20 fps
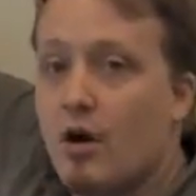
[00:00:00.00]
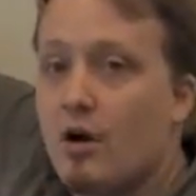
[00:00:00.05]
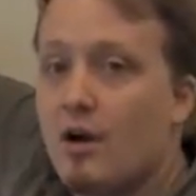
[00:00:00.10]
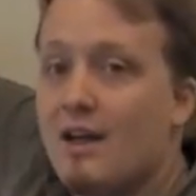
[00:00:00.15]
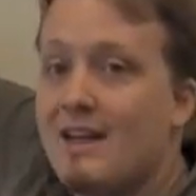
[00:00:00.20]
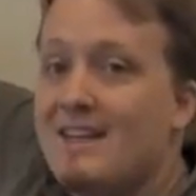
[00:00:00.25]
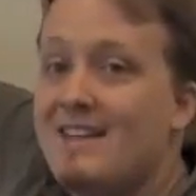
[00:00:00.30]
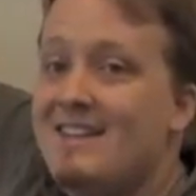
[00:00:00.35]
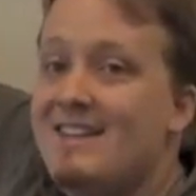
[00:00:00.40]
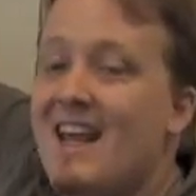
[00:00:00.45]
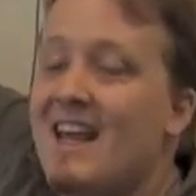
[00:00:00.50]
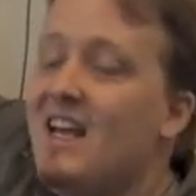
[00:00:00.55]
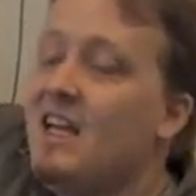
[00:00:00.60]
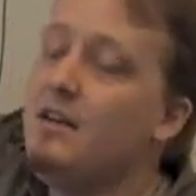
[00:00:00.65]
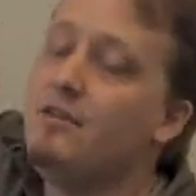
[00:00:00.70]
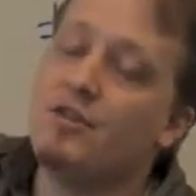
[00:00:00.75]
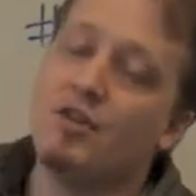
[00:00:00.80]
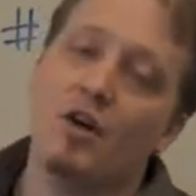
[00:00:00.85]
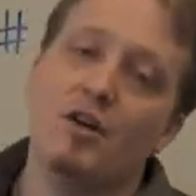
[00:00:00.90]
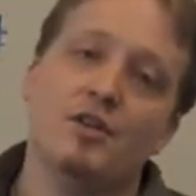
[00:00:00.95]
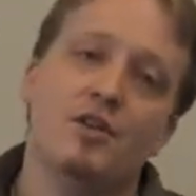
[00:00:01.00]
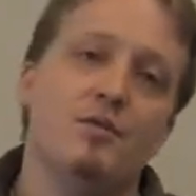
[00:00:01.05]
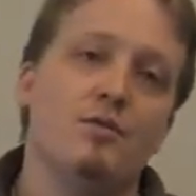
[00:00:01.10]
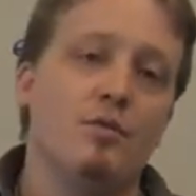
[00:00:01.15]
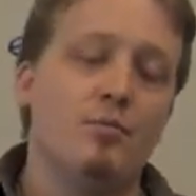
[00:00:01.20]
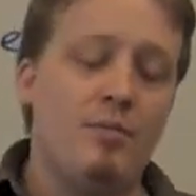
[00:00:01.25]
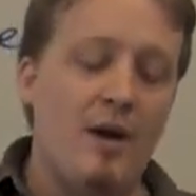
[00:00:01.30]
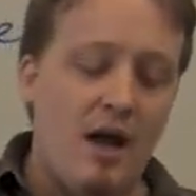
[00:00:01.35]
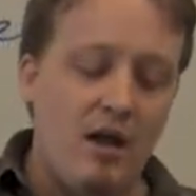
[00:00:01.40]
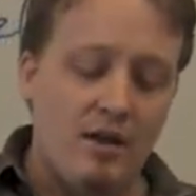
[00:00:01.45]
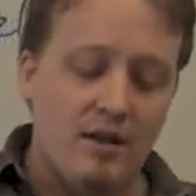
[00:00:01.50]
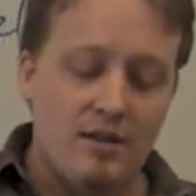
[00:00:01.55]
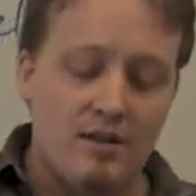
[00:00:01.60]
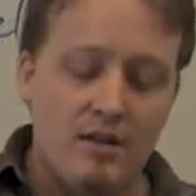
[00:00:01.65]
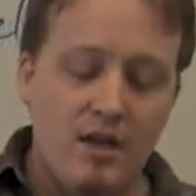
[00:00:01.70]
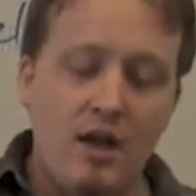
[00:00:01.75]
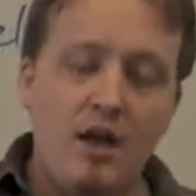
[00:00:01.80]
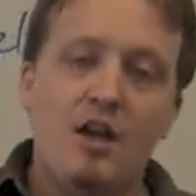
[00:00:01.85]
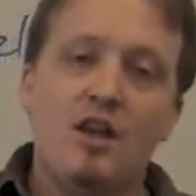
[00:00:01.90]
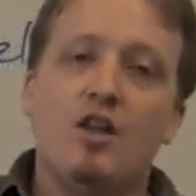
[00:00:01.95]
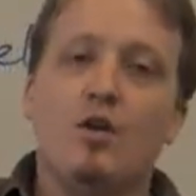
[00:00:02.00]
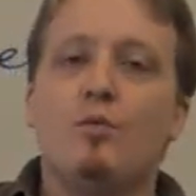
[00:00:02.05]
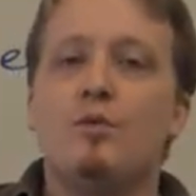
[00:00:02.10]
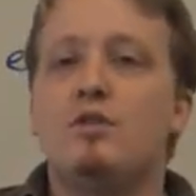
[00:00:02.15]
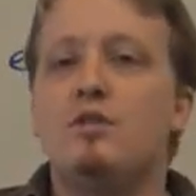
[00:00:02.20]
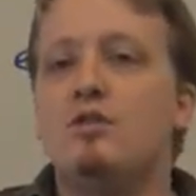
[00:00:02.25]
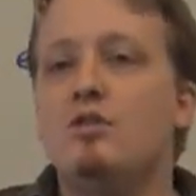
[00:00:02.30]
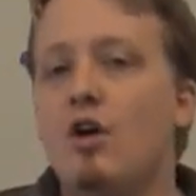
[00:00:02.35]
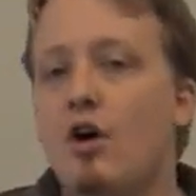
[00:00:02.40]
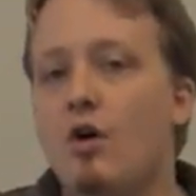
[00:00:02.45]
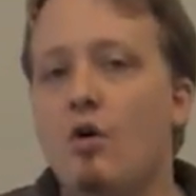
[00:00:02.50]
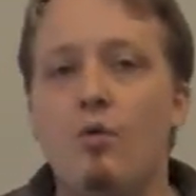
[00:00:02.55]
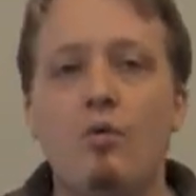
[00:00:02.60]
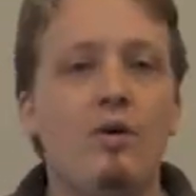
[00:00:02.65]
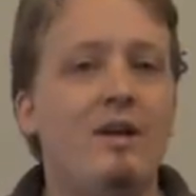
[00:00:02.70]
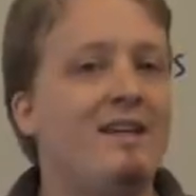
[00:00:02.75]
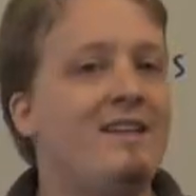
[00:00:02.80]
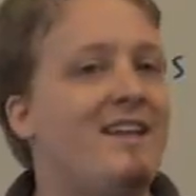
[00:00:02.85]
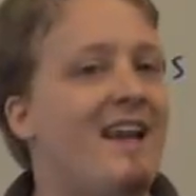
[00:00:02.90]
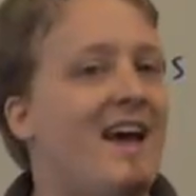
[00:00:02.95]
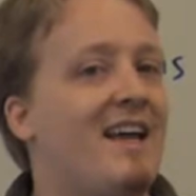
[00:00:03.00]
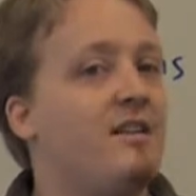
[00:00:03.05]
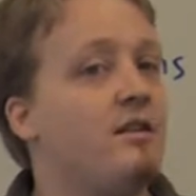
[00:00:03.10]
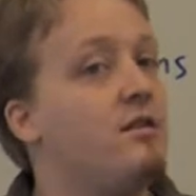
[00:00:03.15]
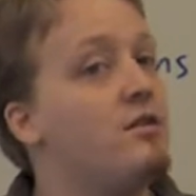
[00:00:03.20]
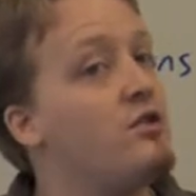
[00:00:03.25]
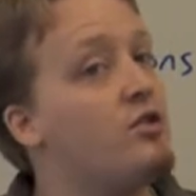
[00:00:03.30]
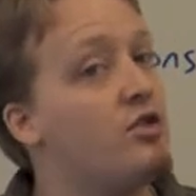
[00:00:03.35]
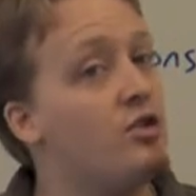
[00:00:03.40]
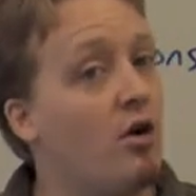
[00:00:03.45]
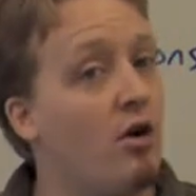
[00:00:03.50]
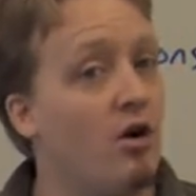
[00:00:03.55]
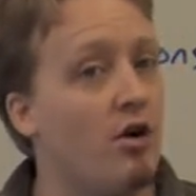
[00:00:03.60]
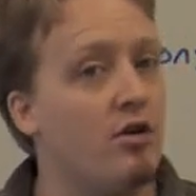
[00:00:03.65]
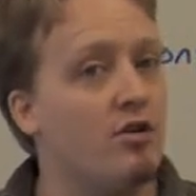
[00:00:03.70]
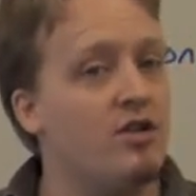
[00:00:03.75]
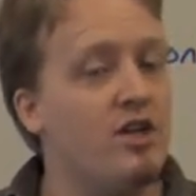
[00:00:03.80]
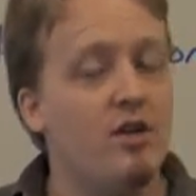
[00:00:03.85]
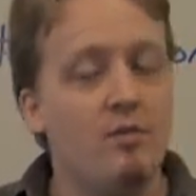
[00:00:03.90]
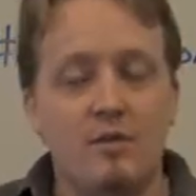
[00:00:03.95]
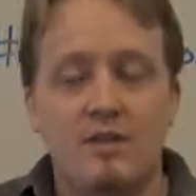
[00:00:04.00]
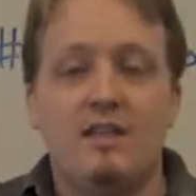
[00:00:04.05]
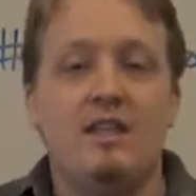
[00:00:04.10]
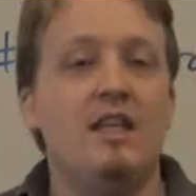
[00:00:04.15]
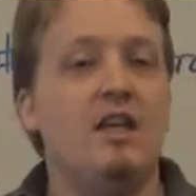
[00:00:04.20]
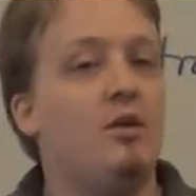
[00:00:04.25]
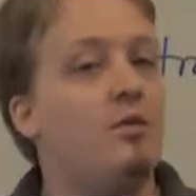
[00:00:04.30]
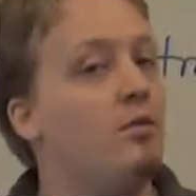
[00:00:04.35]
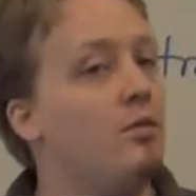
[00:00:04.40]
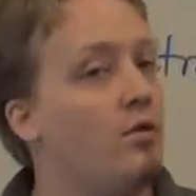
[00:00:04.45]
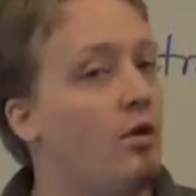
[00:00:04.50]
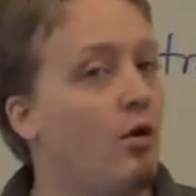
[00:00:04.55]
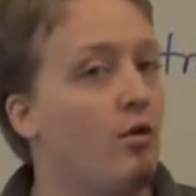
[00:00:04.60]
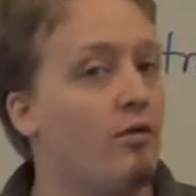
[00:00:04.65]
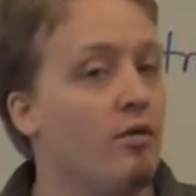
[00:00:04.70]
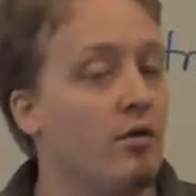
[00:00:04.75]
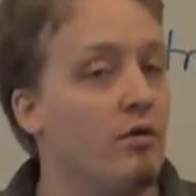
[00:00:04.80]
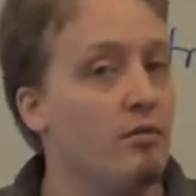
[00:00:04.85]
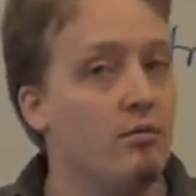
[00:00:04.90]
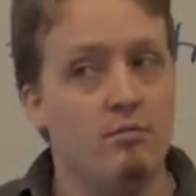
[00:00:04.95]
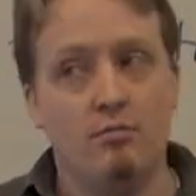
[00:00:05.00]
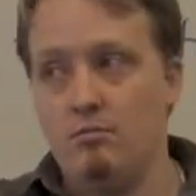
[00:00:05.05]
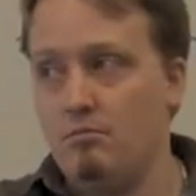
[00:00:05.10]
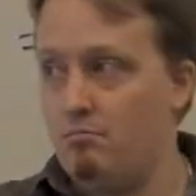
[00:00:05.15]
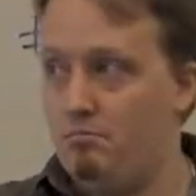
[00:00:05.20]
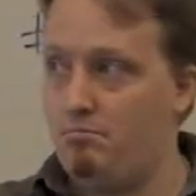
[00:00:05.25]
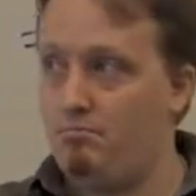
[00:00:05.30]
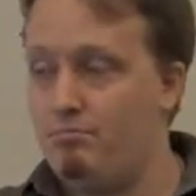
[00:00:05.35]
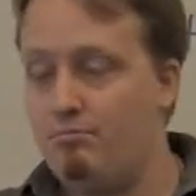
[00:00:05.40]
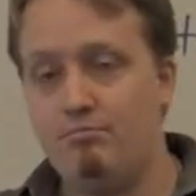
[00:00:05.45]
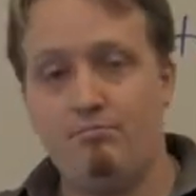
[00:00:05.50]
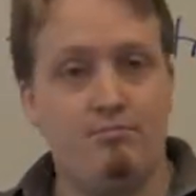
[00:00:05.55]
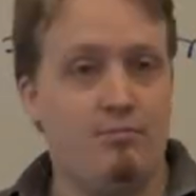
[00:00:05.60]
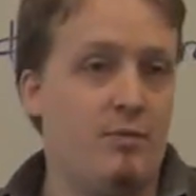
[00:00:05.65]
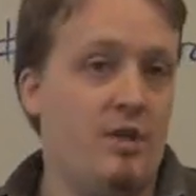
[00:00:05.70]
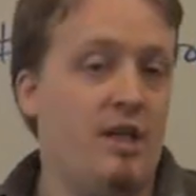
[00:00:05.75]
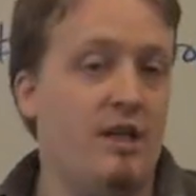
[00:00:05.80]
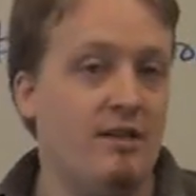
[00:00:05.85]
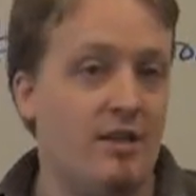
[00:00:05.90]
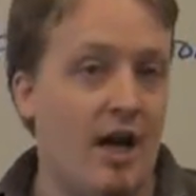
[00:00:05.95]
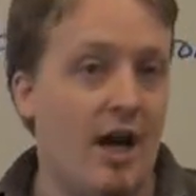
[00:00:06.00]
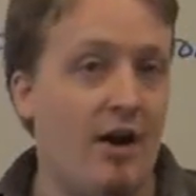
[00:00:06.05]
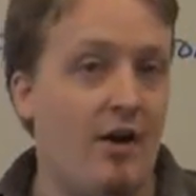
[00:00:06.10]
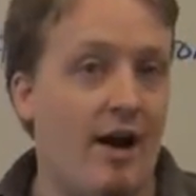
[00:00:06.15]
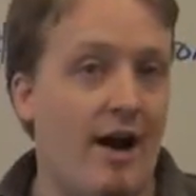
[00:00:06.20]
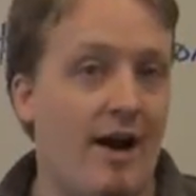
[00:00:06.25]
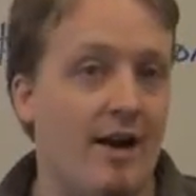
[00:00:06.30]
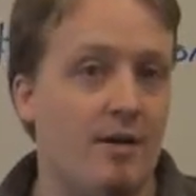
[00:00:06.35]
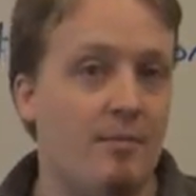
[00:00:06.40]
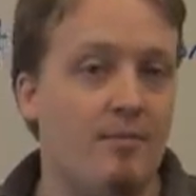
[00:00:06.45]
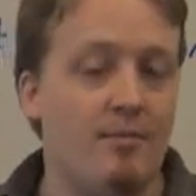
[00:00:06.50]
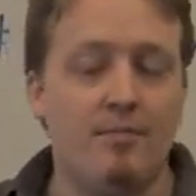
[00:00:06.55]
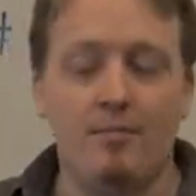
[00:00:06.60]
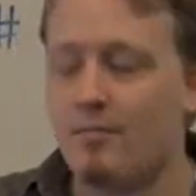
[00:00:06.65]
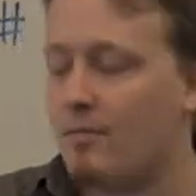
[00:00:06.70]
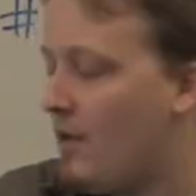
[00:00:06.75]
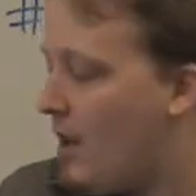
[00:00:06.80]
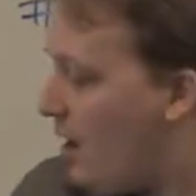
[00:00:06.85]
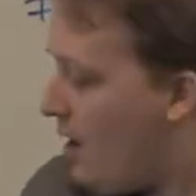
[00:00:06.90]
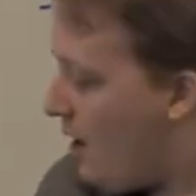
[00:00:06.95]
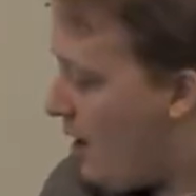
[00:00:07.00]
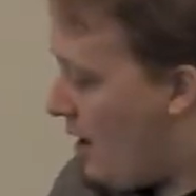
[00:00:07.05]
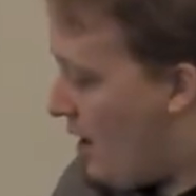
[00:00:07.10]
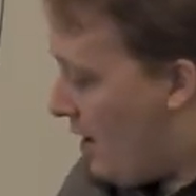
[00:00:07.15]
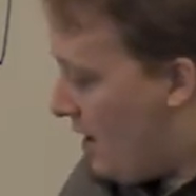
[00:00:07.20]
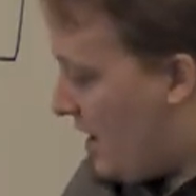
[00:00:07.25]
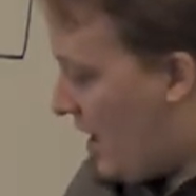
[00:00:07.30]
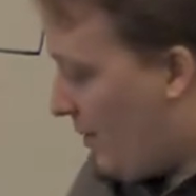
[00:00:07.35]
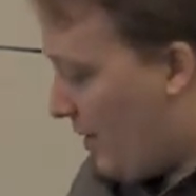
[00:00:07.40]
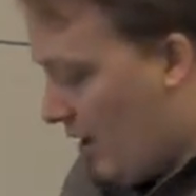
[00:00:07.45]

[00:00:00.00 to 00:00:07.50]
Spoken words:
our negative charges, were balanced, there was no net charge. It was equal over the entire atom. Now